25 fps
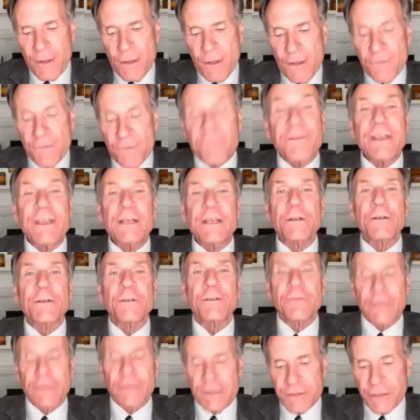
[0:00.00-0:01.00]
Fields'
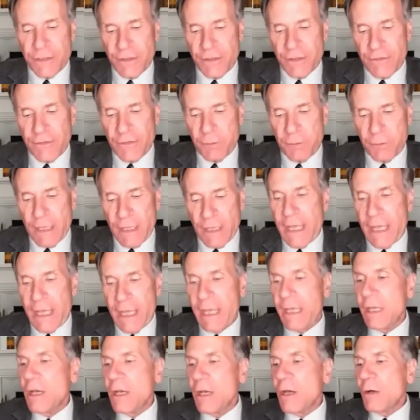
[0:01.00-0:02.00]
vision of the
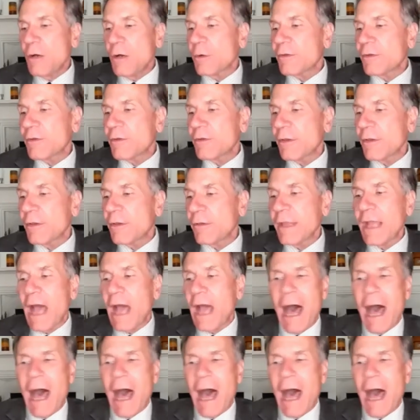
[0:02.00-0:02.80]
play was on the